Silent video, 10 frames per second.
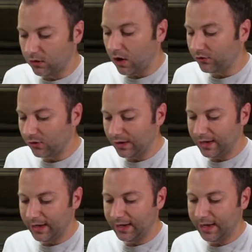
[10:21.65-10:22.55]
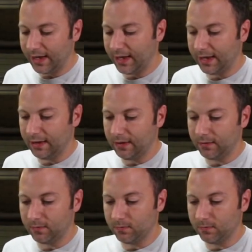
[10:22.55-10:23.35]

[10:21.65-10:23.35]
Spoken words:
You're also getting a